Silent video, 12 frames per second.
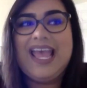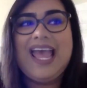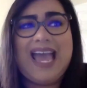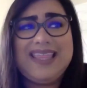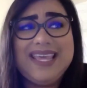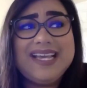
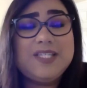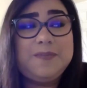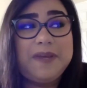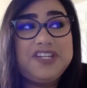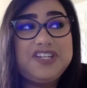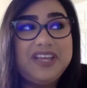I think
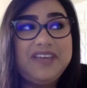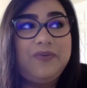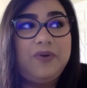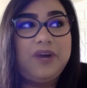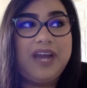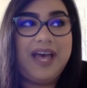especially
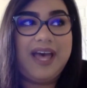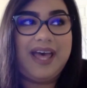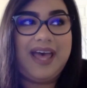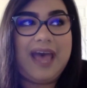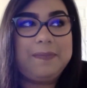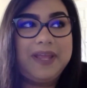for
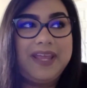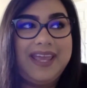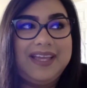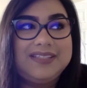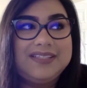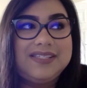
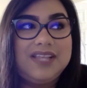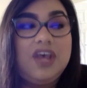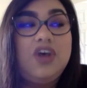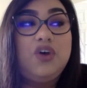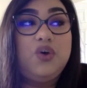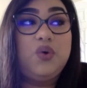applicants
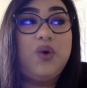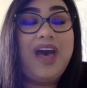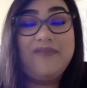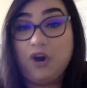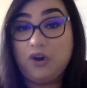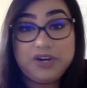who
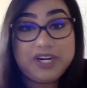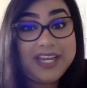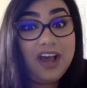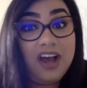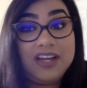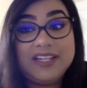have already
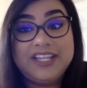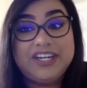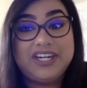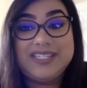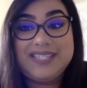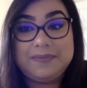gotten their
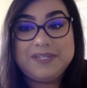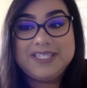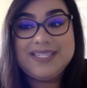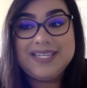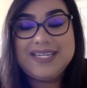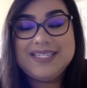
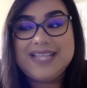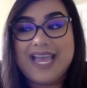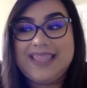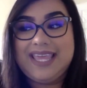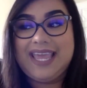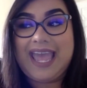acceptances, I
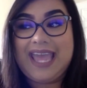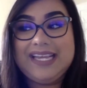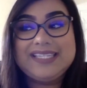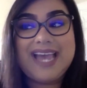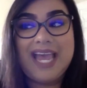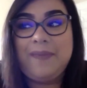think
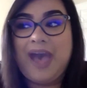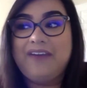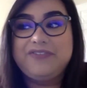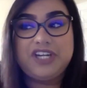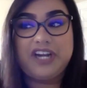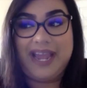anytime
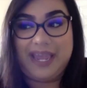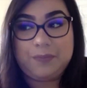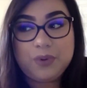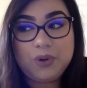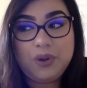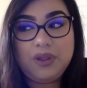after
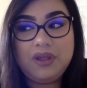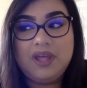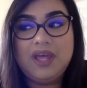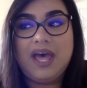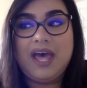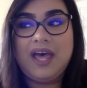April,
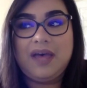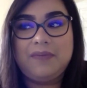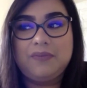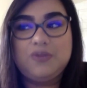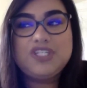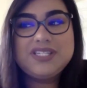
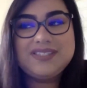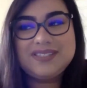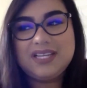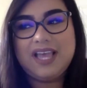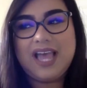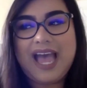which
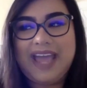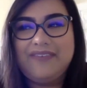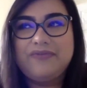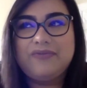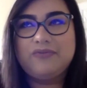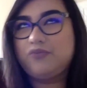
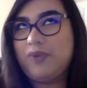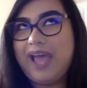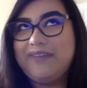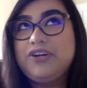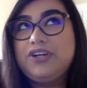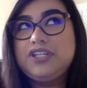I've
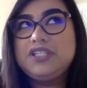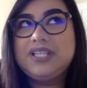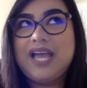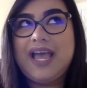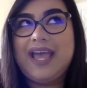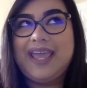I've heard
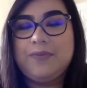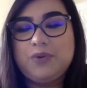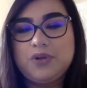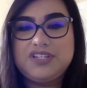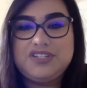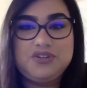that
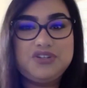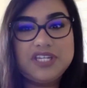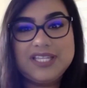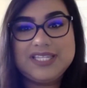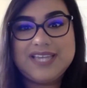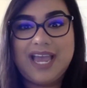April is usually
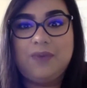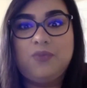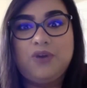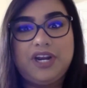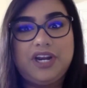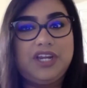the time
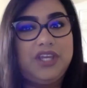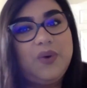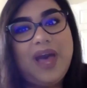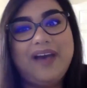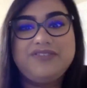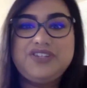where you
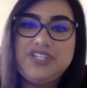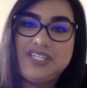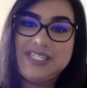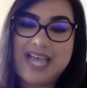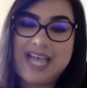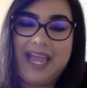have to
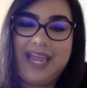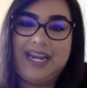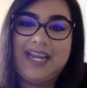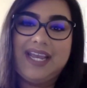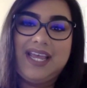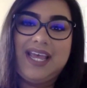
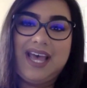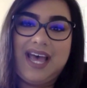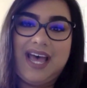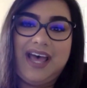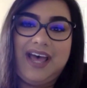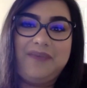decide
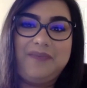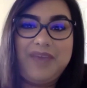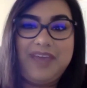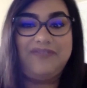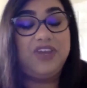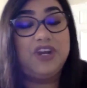
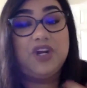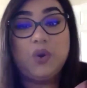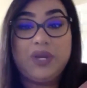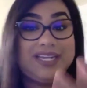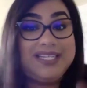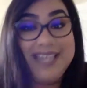if you're
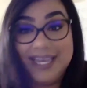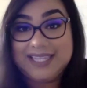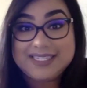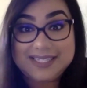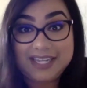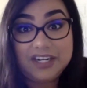going to take the
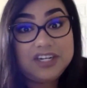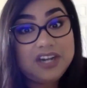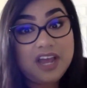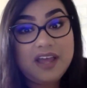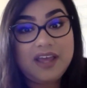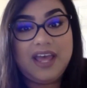seat or
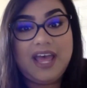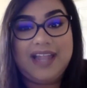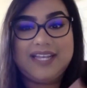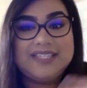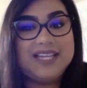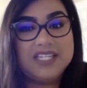not. At
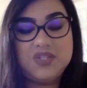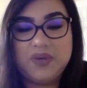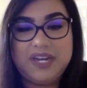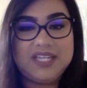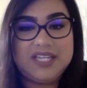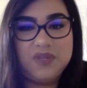least that's what
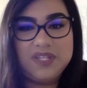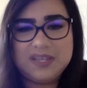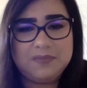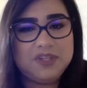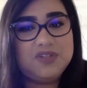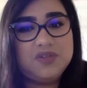it is with
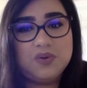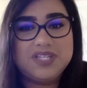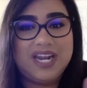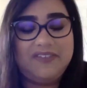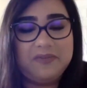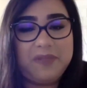some of the schools
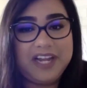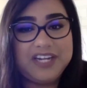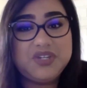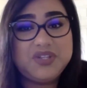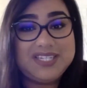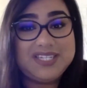that I've applied
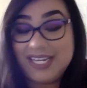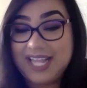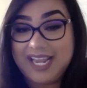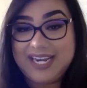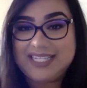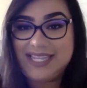to. The
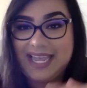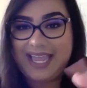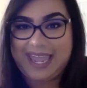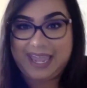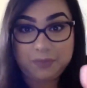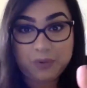deadline is
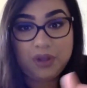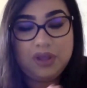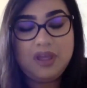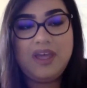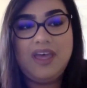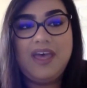April.
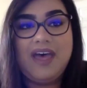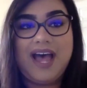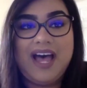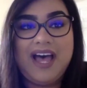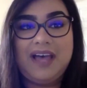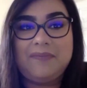
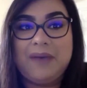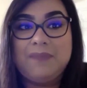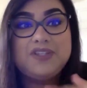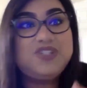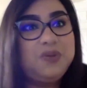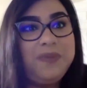I'm
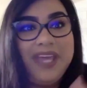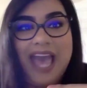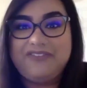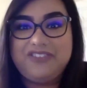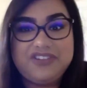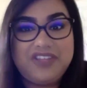assuming
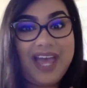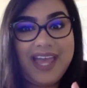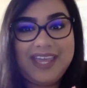after that,